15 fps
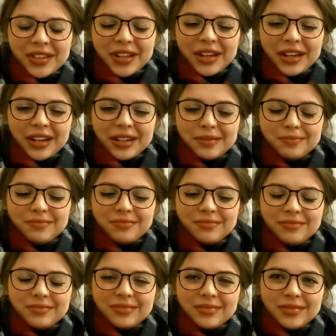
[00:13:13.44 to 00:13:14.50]

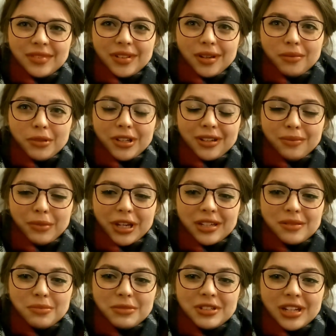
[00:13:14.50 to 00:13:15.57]
I'm gonna make
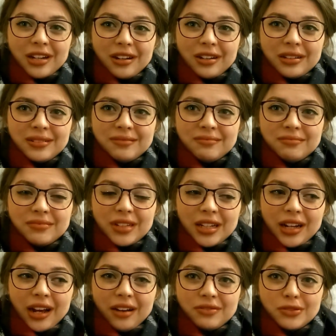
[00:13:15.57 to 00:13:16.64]
some dinner
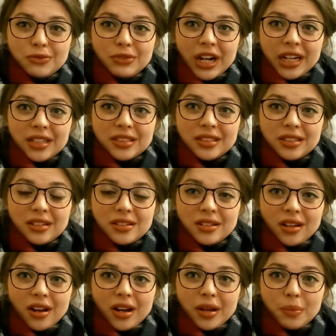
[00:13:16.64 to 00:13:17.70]
and have a rest, because
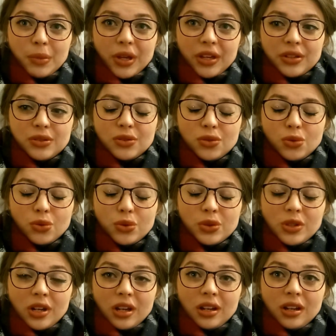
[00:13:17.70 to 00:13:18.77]
I'm
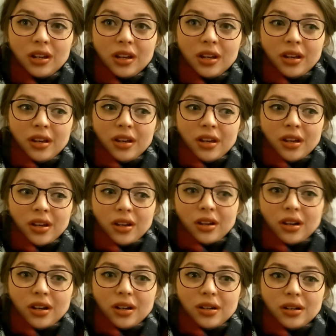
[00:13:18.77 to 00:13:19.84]
exhausted.
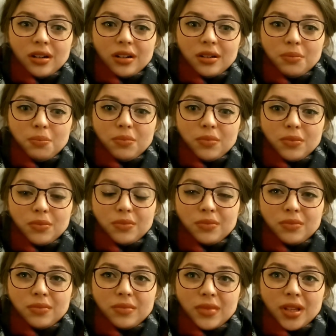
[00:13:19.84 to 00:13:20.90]
And
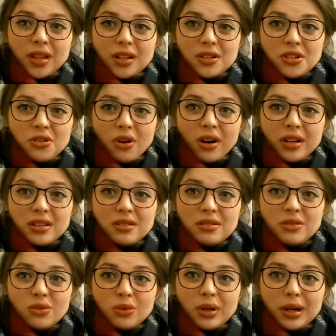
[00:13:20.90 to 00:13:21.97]
then try and
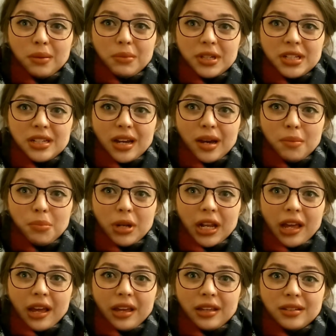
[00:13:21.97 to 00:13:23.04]
sort out my damn
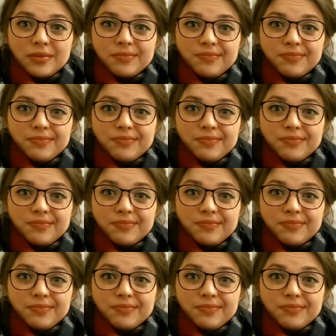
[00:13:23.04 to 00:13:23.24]
play.